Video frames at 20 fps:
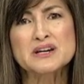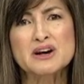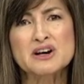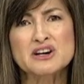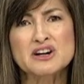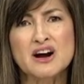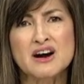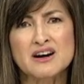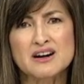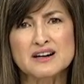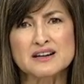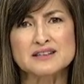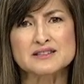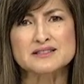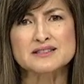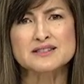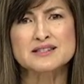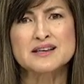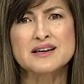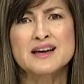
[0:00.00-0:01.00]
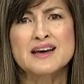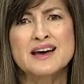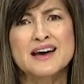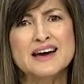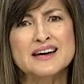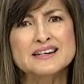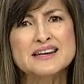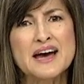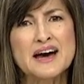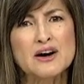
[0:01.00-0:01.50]
our hearts
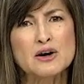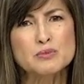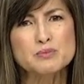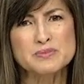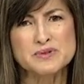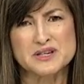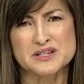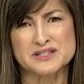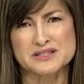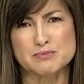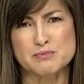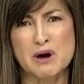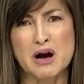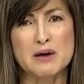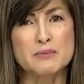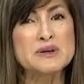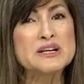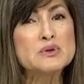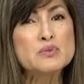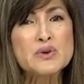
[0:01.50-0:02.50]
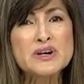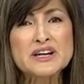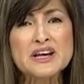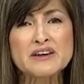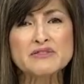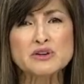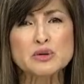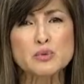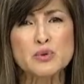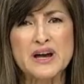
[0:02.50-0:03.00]
and help this mom in
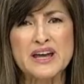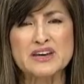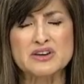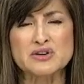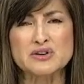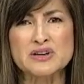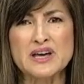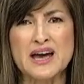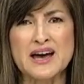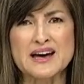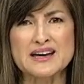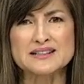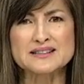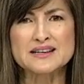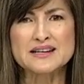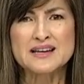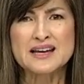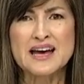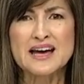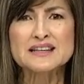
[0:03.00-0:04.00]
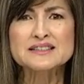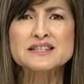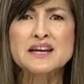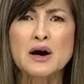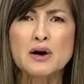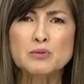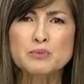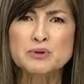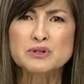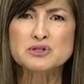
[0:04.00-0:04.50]
whatever way you can and
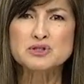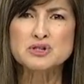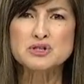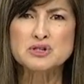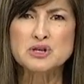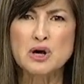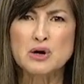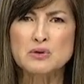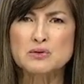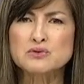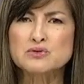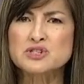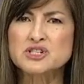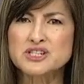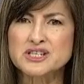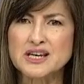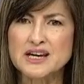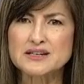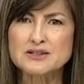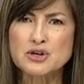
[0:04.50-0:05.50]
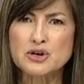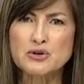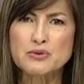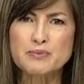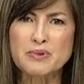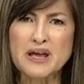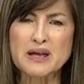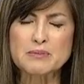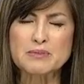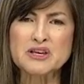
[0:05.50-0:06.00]
help her to know she and her
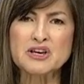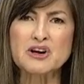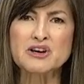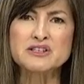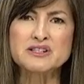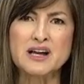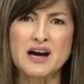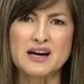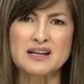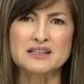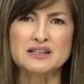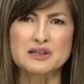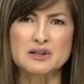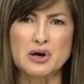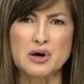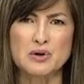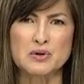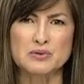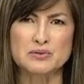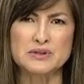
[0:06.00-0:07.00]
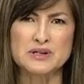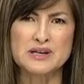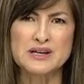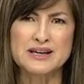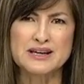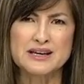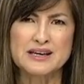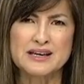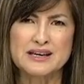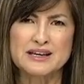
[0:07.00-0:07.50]
baby are not alone.
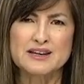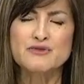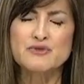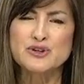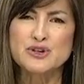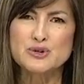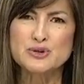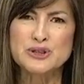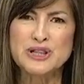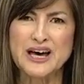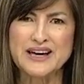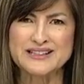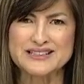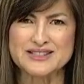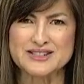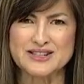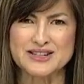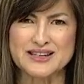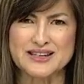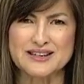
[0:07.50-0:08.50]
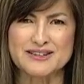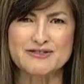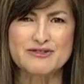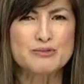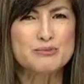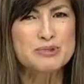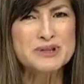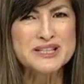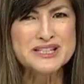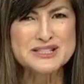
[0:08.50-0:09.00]
If you'd like to give,
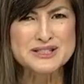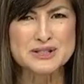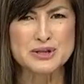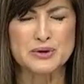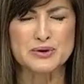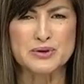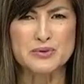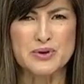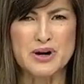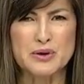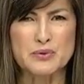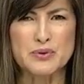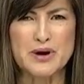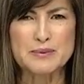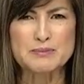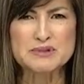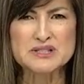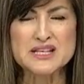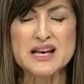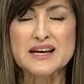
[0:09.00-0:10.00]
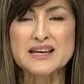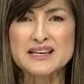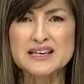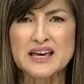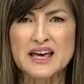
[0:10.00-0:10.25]
please go to our website,